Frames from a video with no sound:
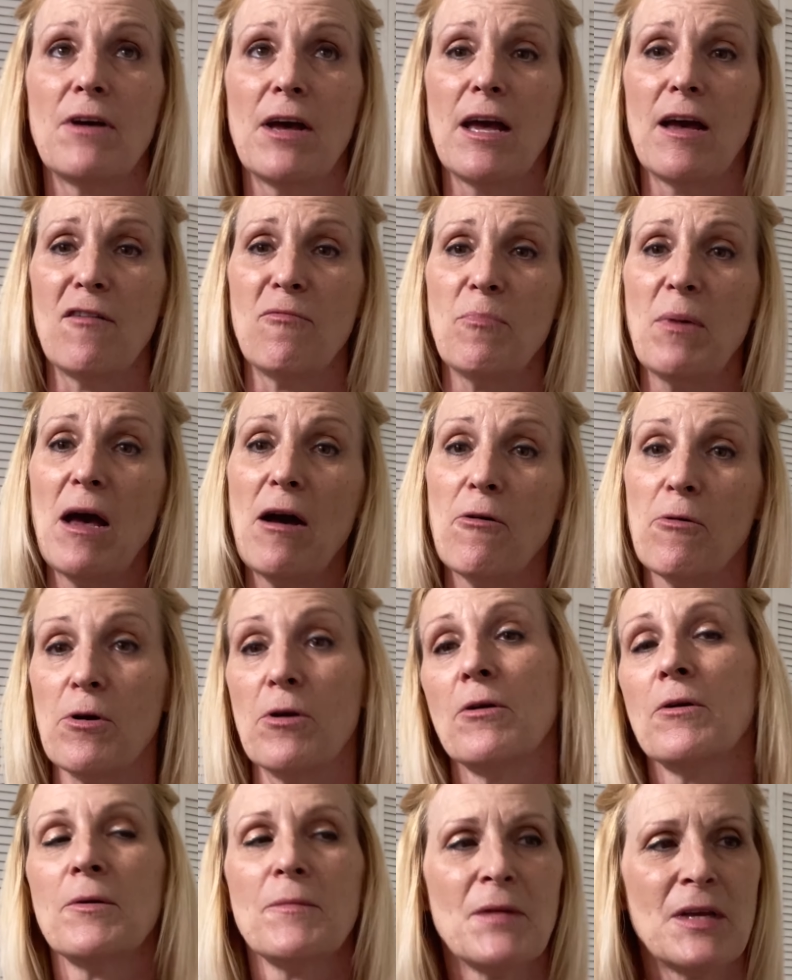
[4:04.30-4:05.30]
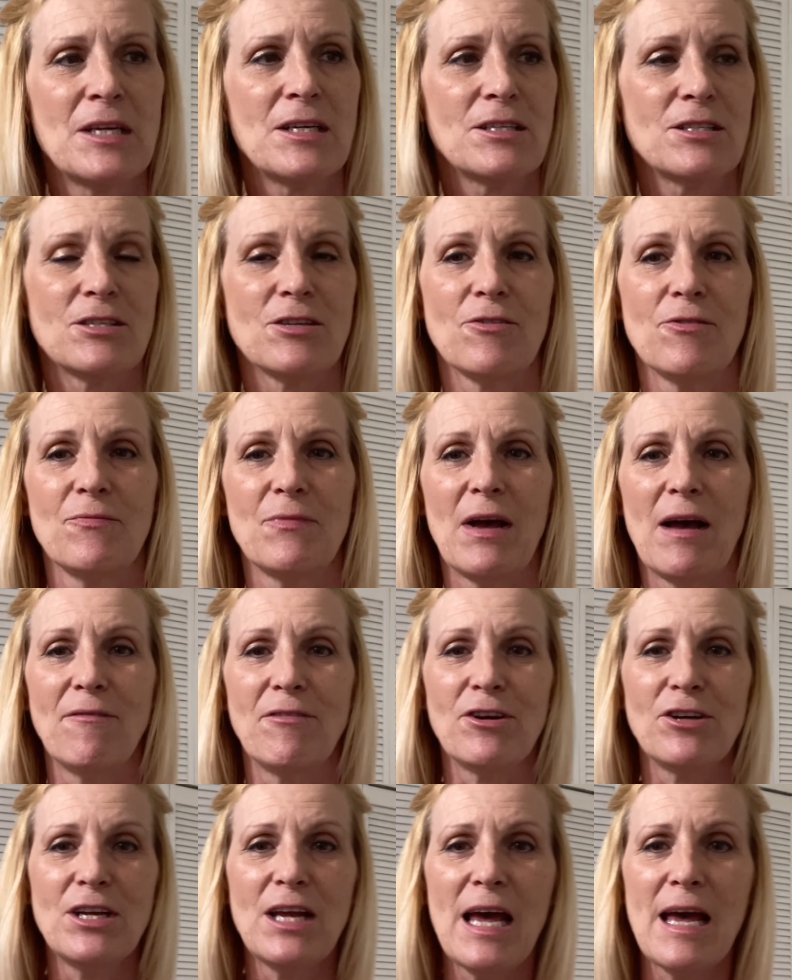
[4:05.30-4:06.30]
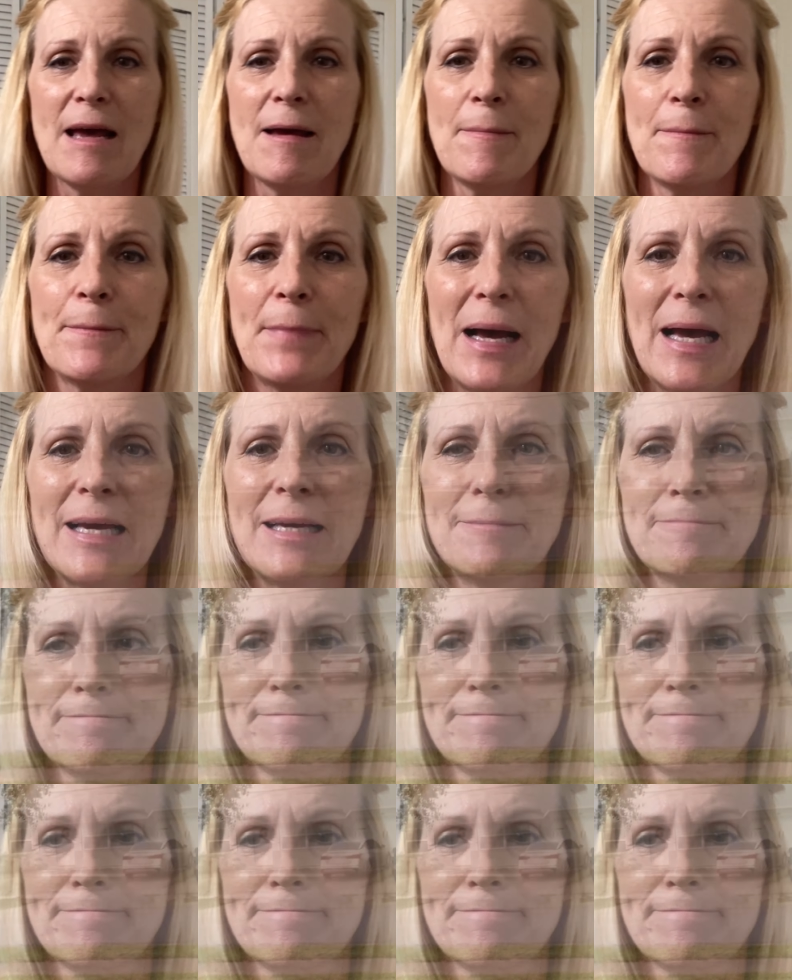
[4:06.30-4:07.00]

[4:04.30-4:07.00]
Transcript: I have power. So have a good day. Bye.